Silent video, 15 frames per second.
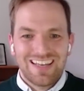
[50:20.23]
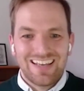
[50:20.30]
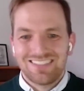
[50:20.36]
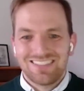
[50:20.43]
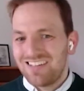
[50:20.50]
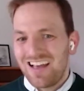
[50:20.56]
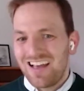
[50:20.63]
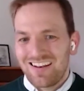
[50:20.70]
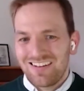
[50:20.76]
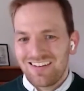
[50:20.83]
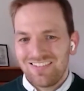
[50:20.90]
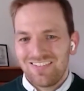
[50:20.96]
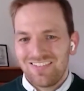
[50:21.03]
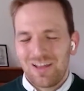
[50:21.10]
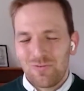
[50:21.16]
Is that
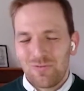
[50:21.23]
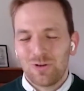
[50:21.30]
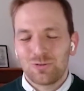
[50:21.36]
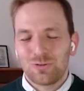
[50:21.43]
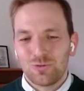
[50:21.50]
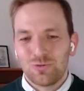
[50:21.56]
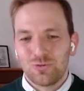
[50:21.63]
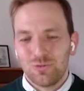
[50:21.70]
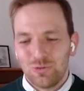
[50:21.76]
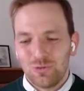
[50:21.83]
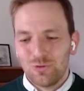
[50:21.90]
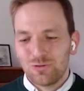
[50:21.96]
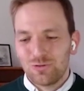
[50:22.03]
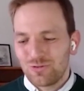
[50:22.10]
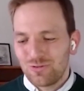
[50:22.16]
they want to
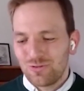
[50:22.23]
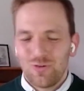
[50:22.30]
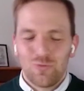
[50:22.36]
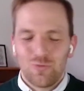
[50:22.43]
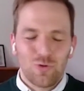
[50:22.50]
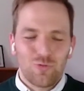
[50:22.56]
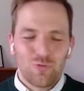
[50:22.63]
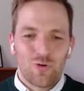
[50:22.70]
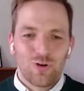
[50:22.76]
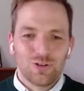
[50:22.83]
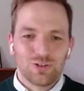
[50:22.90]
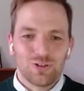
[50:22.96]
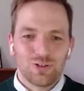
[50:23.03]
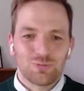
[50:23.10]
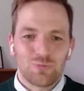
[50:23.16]
use wood
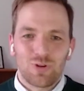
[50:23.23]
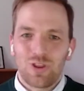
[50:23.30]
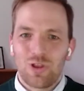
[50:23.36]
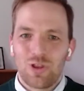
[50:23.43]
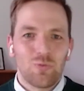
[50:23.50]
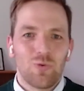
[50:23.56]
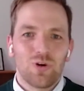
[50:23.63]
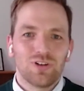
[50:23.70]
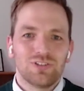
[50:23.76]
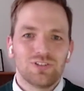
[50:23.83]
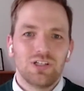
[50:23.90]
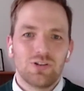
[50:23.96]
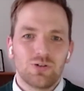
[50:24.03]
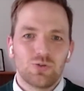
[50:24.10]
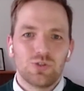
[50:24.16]
furnitures, but they don't want to
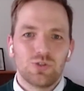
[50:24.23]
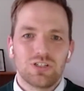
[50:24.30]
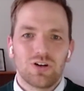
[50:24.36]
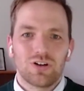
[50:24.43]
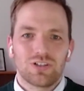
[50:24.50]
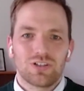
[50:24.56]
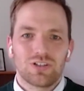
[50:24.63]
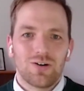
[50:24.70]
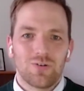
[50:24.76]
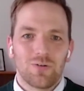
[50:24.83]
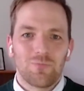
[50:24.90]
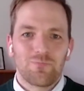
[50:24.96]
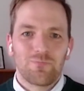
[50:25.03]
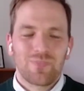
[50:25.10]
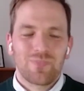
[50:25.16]
see tree cut down.